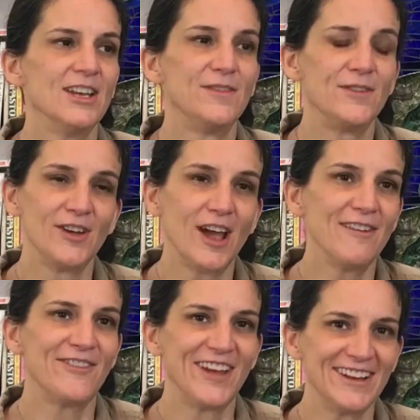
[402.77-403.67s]
if you're
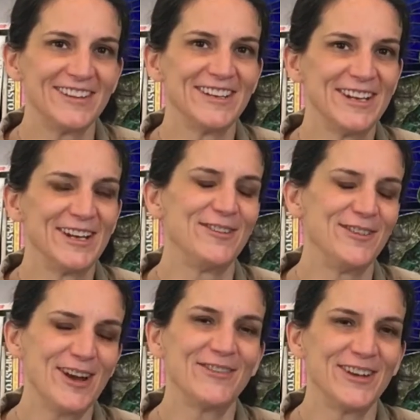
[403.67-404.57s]
not failing,
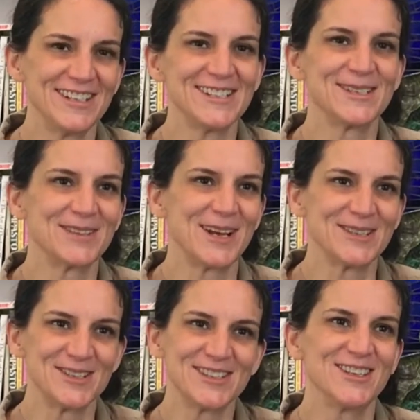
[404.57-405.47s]
if you're not failing
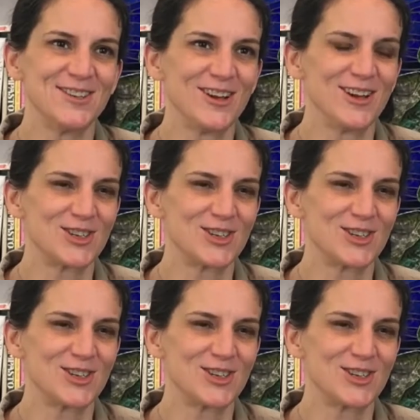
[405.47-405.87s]
sometimes, I just think you're not